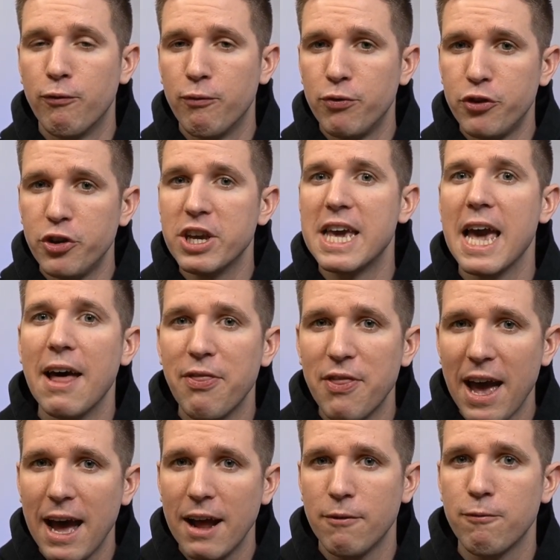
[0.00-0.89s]
to get
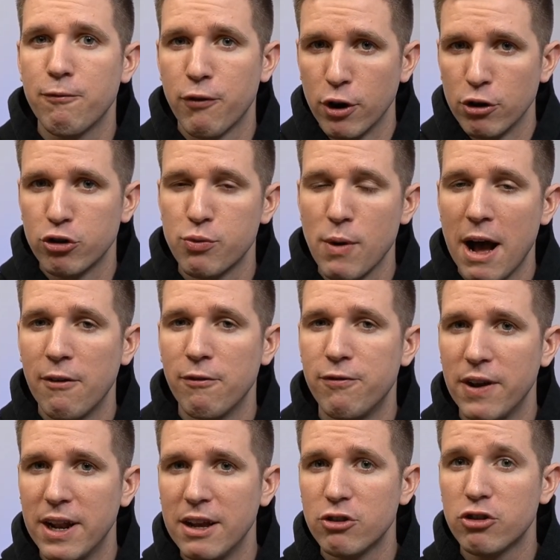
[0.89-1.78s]
that first round
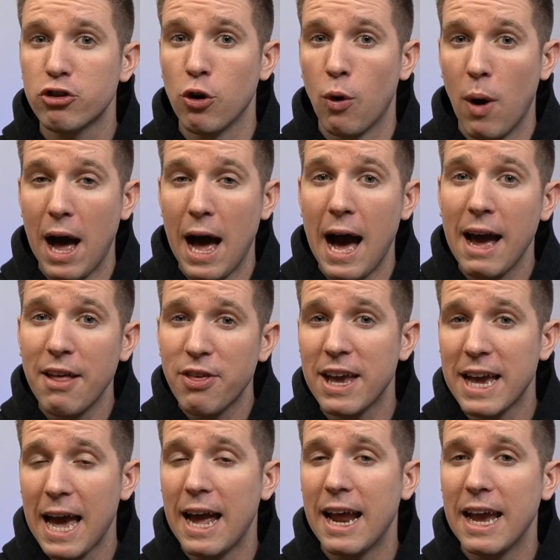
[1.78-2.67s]
finish. So I
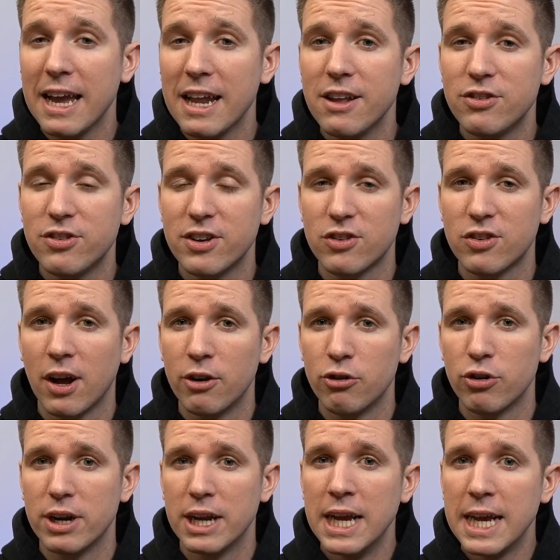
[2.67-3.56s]
think at
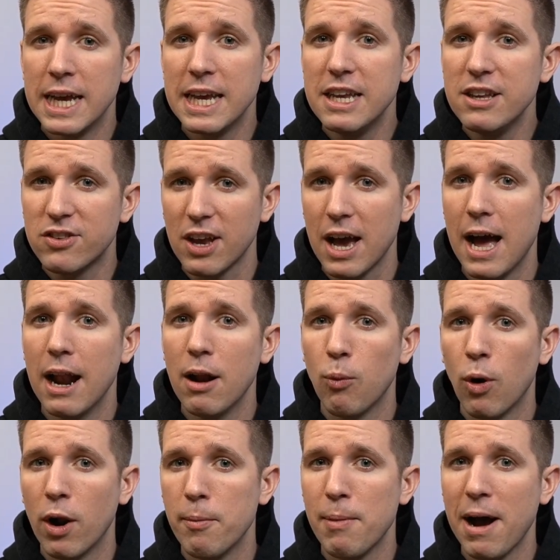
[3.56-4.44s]
8,600, he's kind
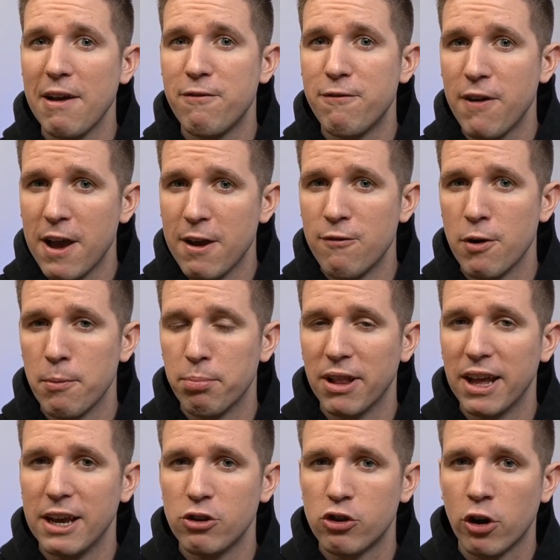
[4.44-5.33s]
of one of my favorite
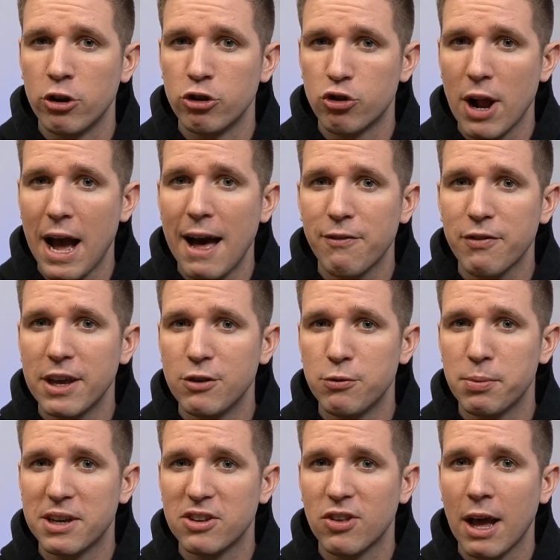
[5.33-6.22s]
plays on
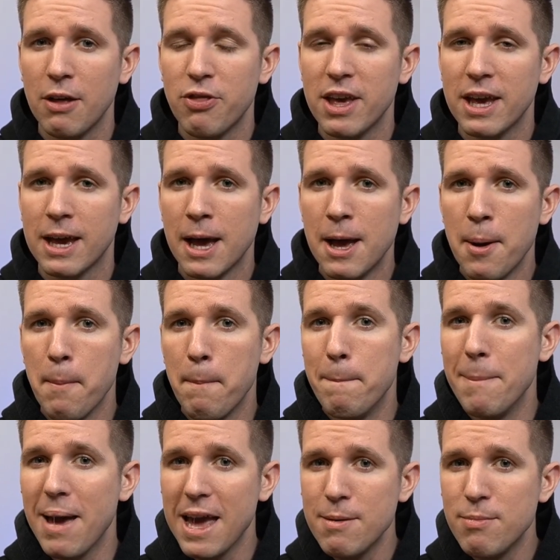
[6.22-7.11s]
DraftKings because I think
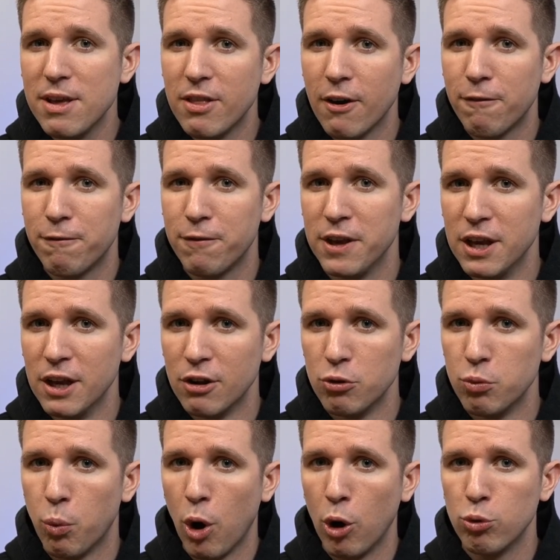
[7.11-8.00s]
maybe the
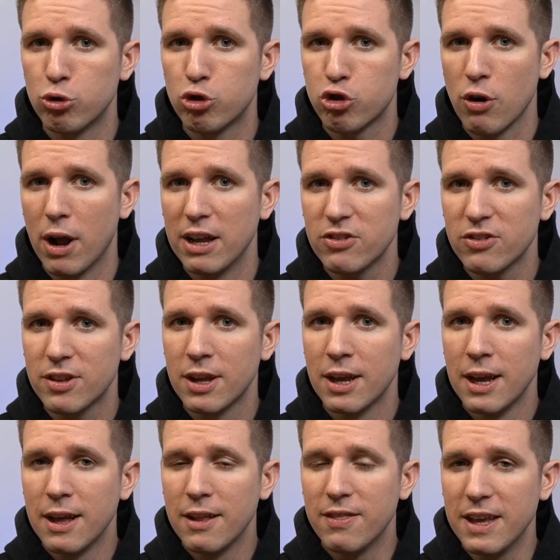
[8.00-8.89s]
field won't trust
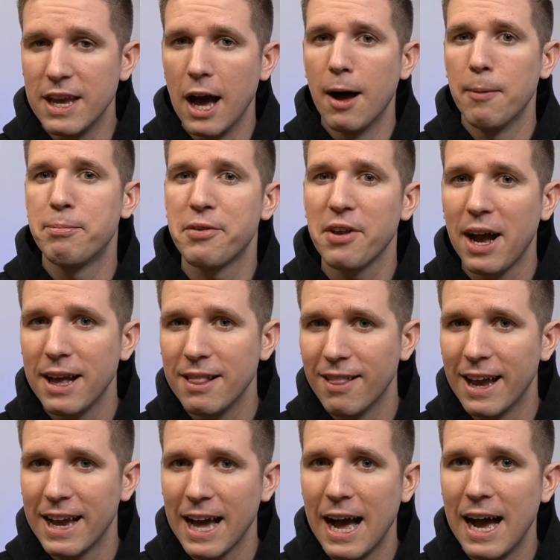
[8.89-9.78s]
the upside
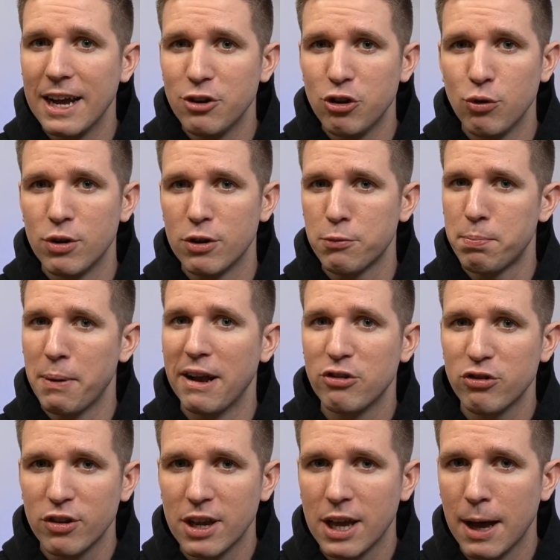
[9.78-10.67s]
like I do,
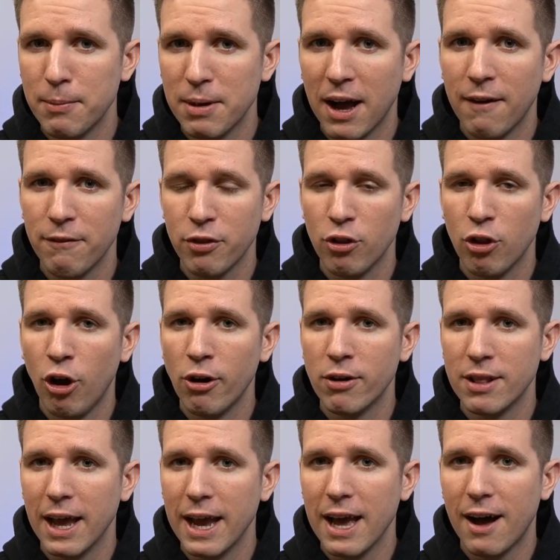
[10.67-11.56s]
especially coming off the
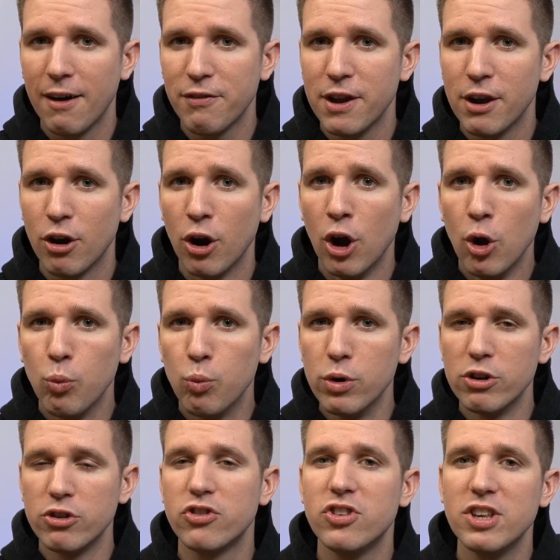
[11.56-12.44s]
long layoff here.
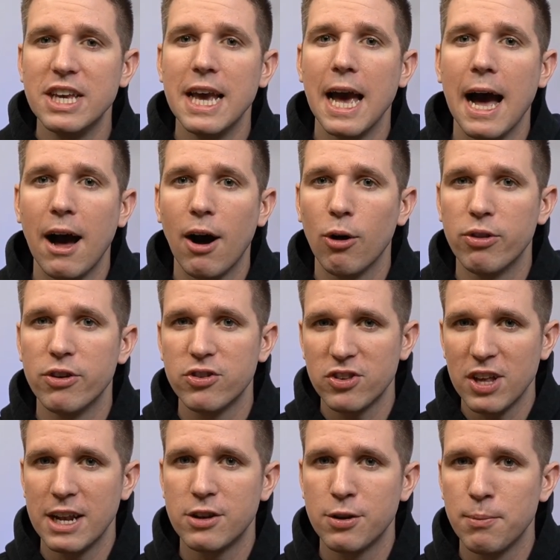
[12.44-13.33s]
We'll see how the
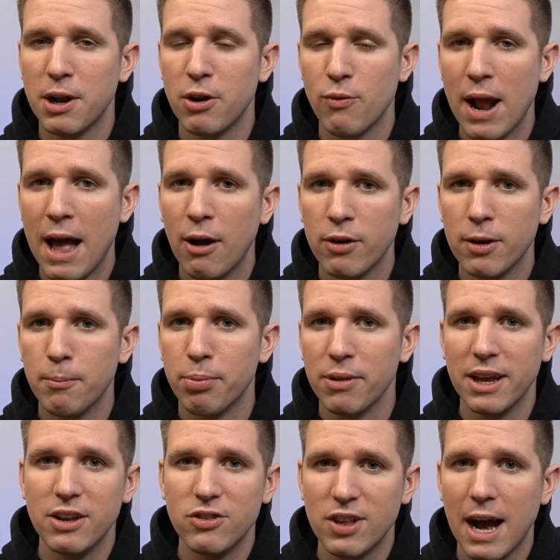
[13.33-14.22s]
sentiment around him
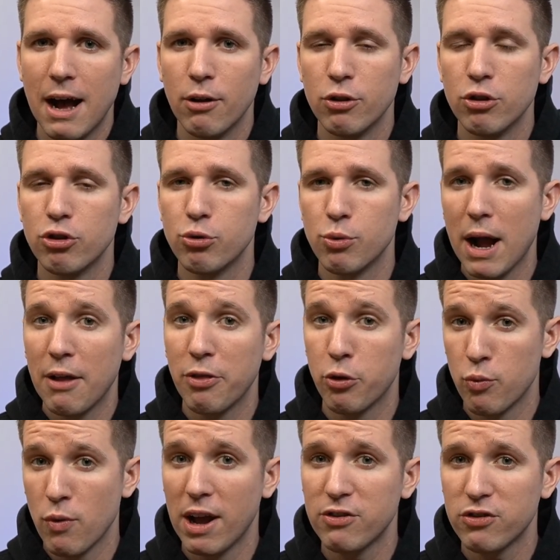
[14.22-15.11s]
plays out throughout
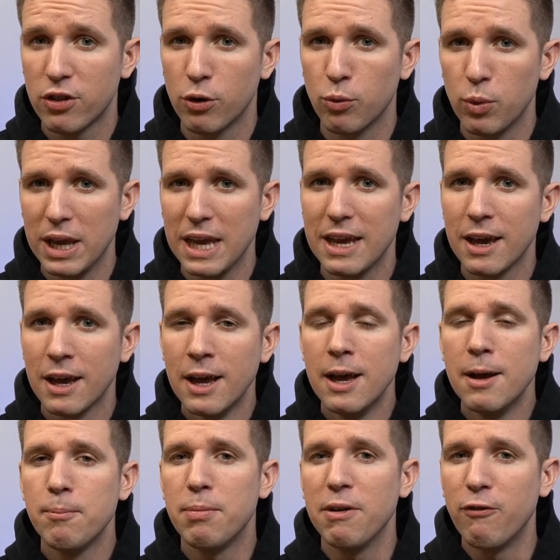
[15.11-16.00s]
the rest of the week
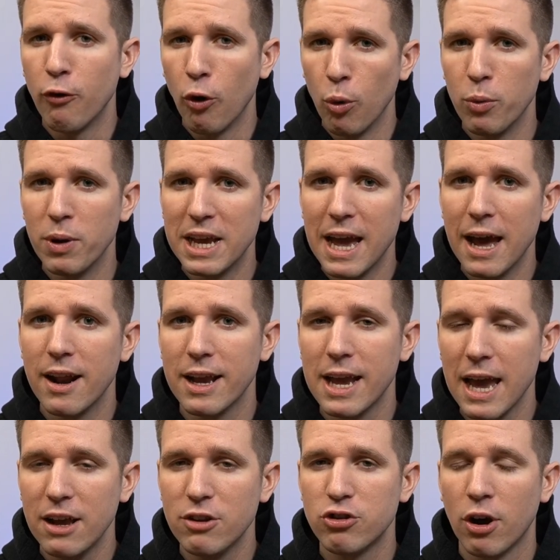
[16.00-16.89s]
before we get a
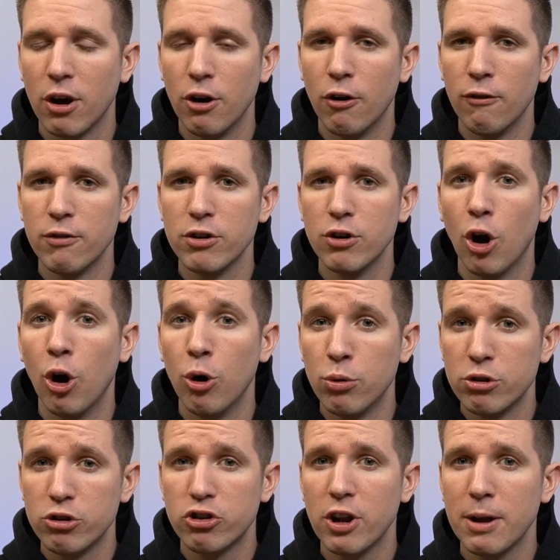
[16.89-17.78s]
gauge on
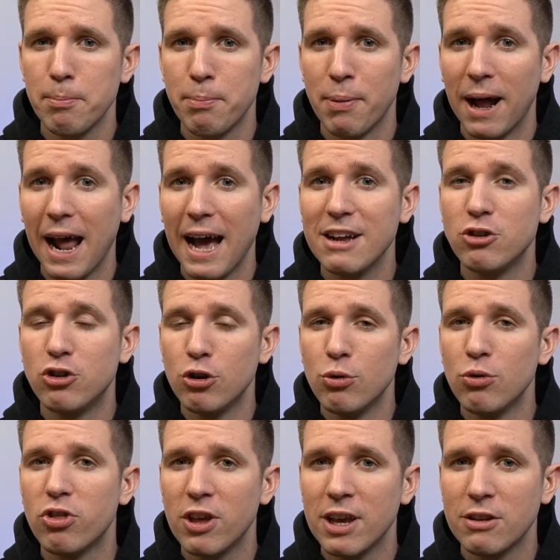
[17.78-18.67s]
ownership. But I
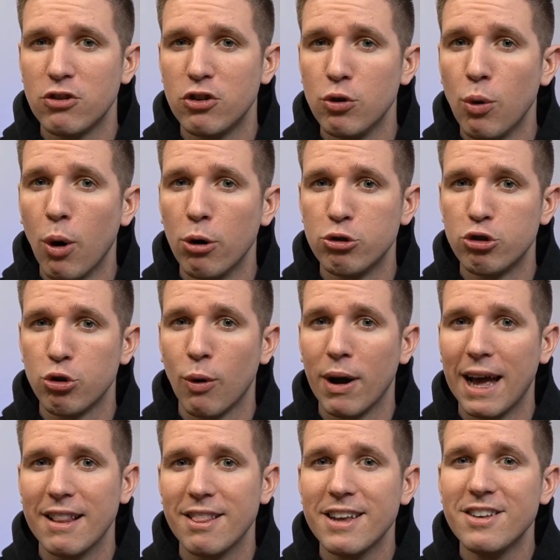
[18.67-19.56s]
do think Doo Ho Choi,
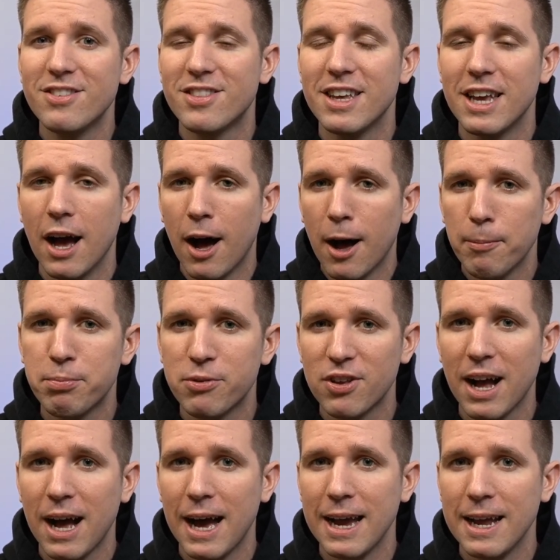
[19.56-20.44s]
at least the
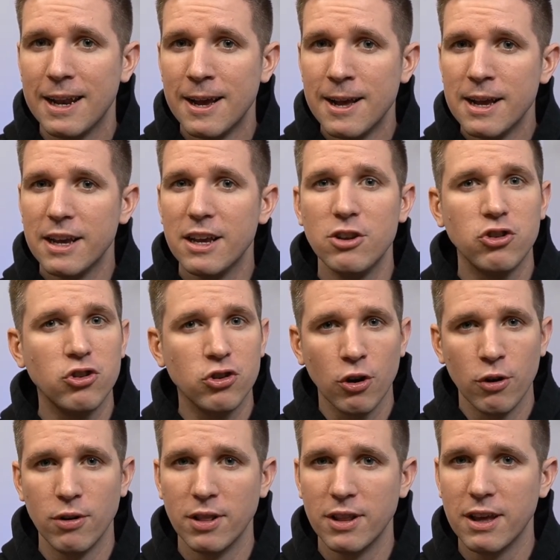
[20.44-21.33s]
upside, is
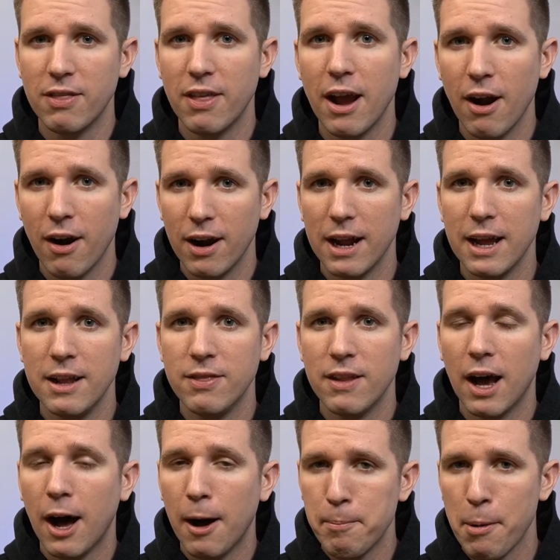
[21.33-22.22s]
certainly there in
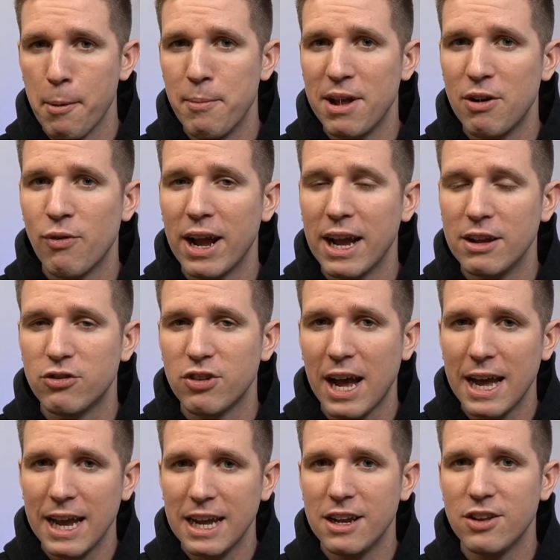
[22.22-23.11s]
the upper mid range
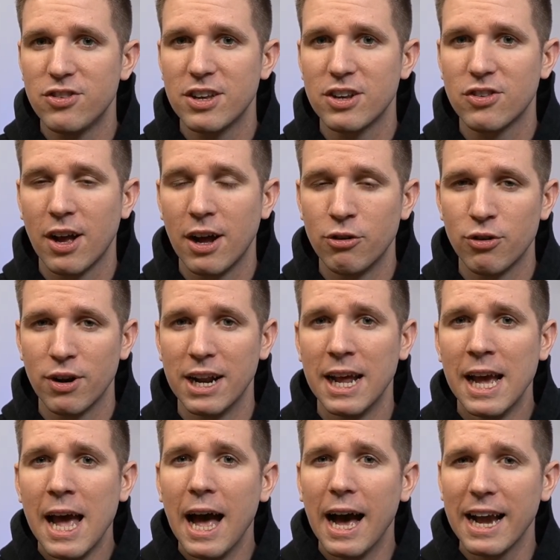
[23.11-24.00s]
at
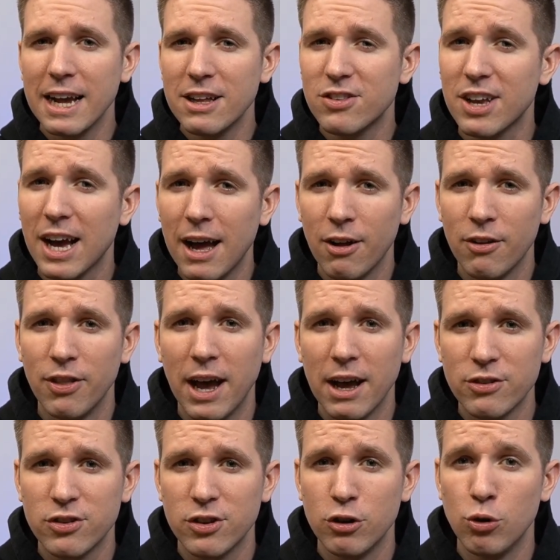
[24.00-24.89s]
8,600 against Kyle
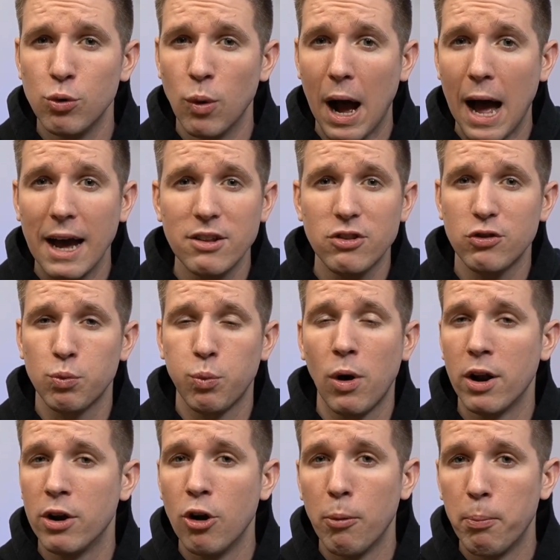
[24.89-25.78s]
Nelson, who I just
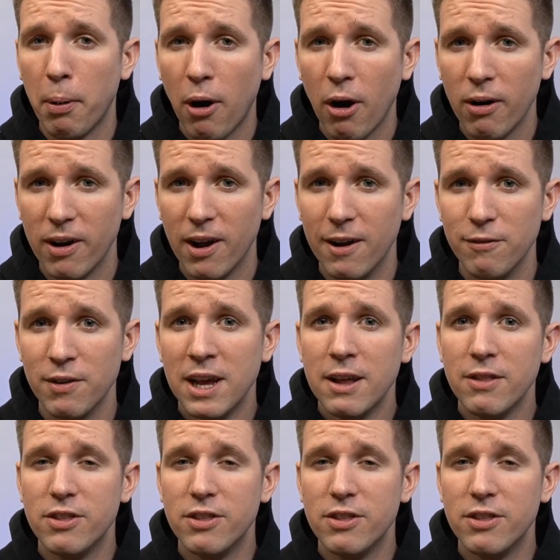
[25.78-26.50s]
want no part of.